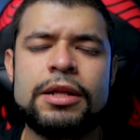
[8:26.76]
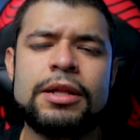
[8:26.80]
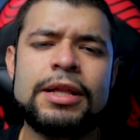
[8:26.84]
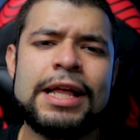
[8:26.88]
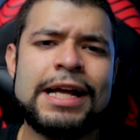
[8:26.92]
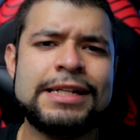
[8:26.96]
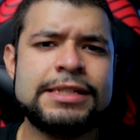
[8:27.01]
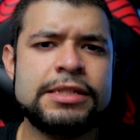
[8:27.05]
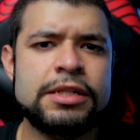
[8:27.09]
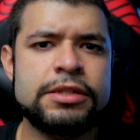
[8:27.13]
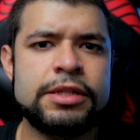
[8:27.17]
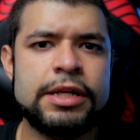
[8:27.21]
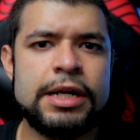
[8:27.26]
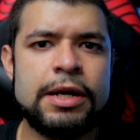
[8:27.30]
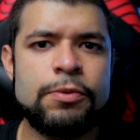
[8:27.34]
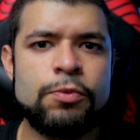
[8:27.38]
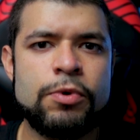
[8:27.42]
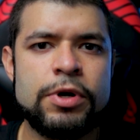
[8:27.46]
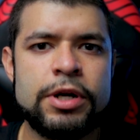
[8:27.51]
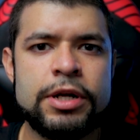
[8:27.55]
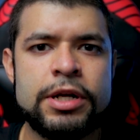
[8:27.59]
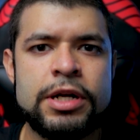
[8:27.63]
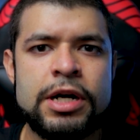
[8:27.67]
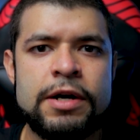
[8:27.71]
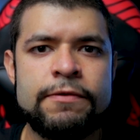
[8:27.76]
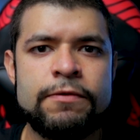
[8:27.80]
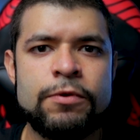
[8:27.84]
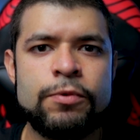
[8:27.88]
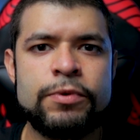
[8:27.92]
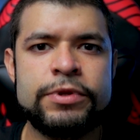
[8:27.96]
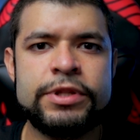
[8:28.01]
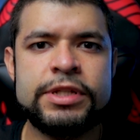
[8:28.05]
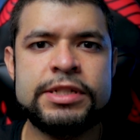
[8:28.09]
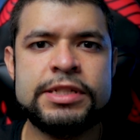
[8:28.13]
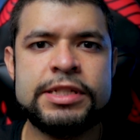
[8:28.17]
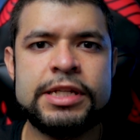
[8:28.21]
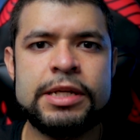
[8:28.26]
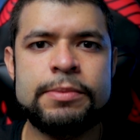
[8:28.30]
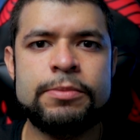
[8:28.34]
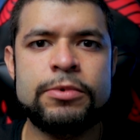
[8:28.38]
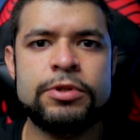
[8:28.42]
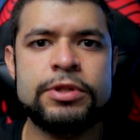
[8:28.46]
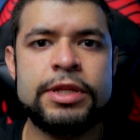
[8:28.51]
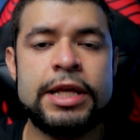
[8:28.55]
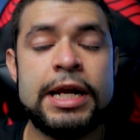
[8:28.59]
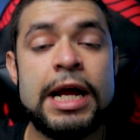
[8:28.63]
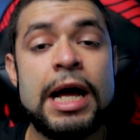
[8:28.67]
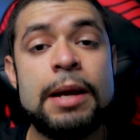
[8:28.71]
the last thing that I want to cover with this
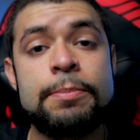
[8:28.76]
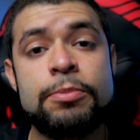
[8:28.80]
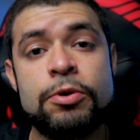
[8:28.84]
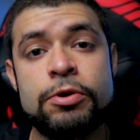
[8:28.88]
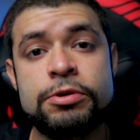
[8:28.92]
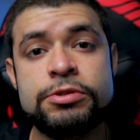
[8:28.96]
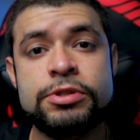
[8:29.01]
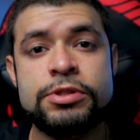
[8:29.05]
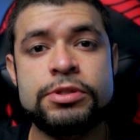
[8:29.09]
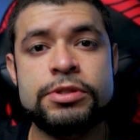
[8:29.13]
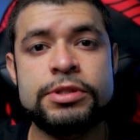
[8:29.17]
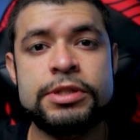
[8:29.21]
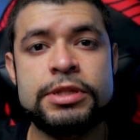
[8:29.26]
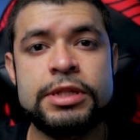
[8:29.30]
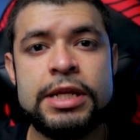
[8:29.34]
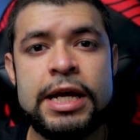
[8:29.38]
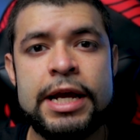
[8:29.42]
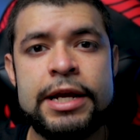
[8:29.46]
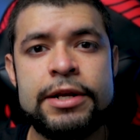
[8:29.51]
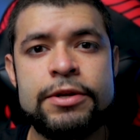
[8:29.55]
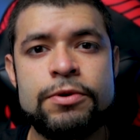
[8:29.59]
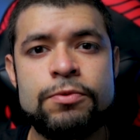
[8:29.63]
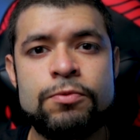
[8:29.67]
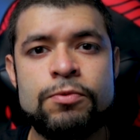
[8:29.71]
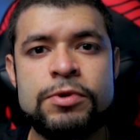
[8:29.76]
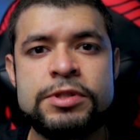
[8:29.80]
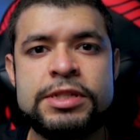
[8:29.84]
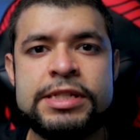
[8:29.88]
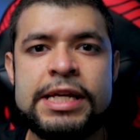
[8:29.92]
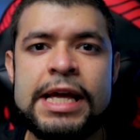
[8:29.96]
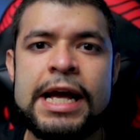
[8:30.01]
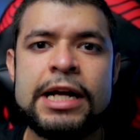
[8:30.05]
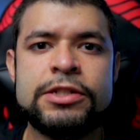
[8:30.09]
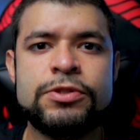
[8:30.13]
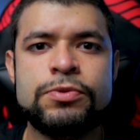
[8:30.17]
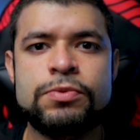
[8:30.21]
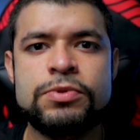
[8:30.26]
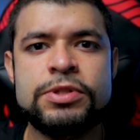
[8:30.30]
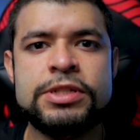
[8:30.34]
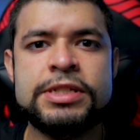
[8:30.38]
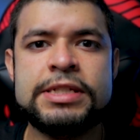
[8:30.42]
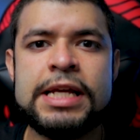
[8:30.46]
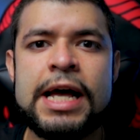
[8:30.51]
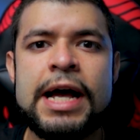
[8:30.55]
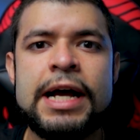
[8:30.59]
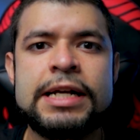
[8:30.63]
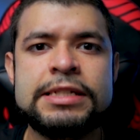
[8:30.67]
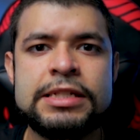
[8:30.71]
gimbal that I personally liked was the actual
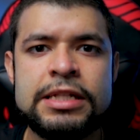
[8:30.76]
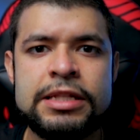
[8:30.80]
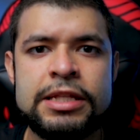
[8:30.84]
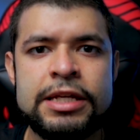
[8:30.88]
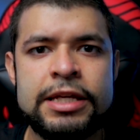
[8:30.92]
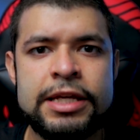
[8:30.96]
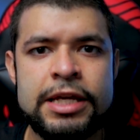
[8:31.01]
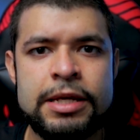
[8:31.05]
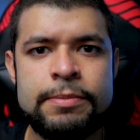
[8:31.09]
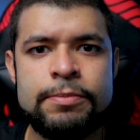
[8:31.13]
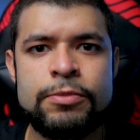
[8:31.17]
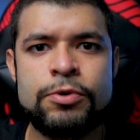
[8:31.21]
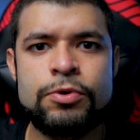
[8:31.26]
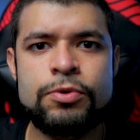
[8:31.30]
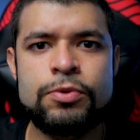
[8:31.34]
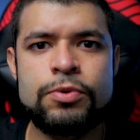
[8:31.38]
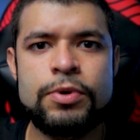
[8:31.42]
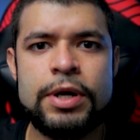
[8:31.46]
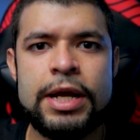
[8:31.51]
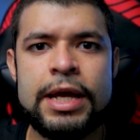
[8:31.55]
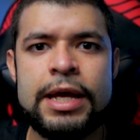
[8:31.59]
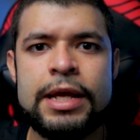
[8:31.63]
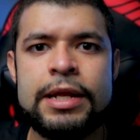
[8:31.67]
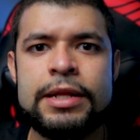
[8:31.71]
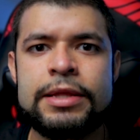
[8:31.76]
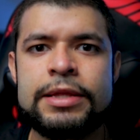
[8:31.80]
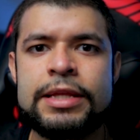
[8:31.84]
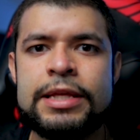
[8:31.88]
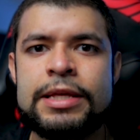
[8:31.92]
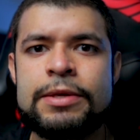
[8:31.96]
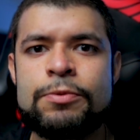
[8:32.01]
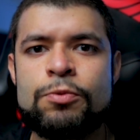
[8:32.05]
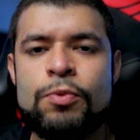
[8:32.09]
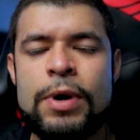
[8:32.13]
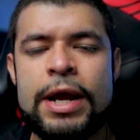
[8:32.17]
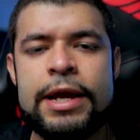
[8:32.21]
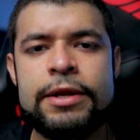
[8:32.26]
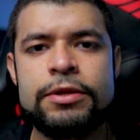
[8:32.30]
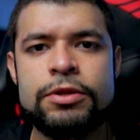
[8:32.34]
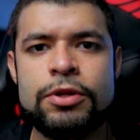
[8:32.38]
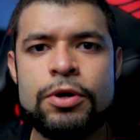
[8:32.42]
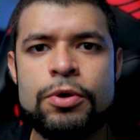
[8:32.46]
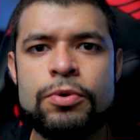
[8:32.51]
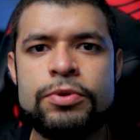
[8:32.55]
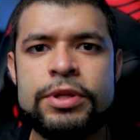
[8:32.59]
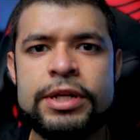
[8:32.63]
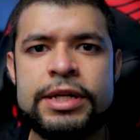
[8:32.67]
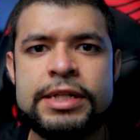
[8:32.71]
size of the gimbal and the weight
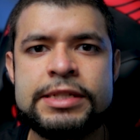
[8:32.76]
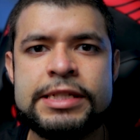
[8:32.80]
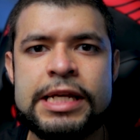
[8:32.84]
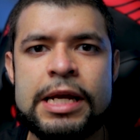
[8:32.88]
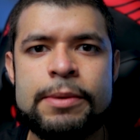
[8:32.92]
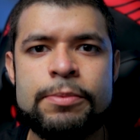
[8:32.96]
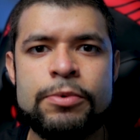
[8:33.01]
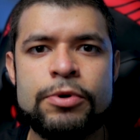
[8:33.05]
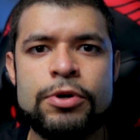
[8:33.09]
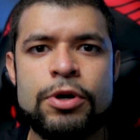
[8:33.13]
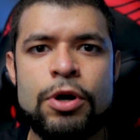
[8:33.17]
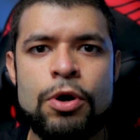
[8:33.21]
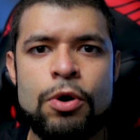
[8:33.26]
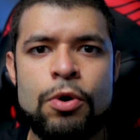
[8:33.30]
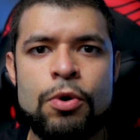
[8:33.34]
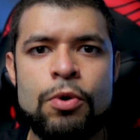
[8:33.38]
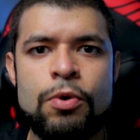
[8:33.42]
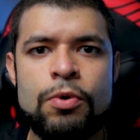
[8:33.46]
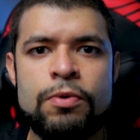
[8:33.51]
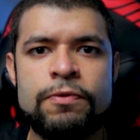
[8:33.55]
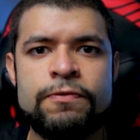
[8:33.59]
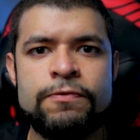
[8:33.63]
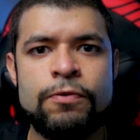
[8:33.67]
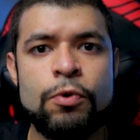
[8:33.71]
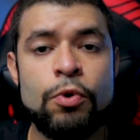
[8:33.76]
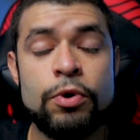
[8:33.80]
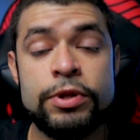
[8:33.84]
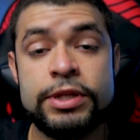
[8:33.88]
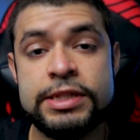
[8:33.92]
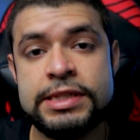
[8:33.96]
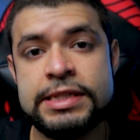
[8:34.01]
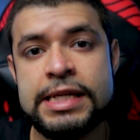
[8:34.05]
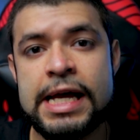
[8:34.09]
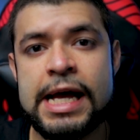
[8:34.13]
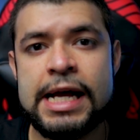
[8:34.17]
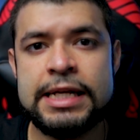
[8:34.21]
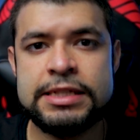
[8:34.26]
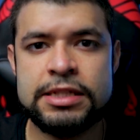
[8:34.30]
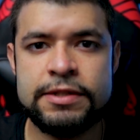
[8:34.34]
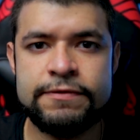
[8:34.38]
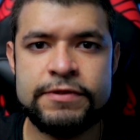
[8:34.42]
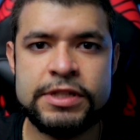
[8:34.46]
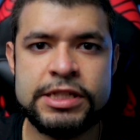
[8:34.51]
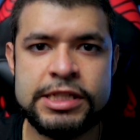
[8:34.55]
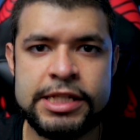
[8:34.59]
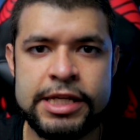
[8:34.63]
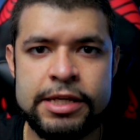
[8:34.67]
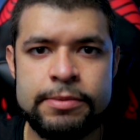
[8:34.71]
load that it's able to hold for the size
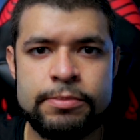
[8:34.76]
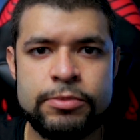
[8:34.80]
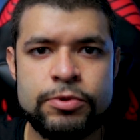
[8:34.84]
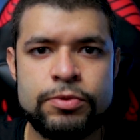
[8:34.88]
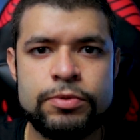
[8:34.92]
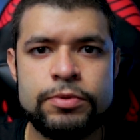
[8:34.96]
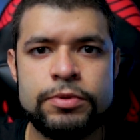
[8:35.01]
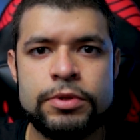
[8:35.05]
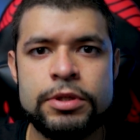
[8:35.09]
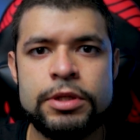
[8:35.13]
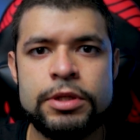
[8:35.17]
of this gimbal.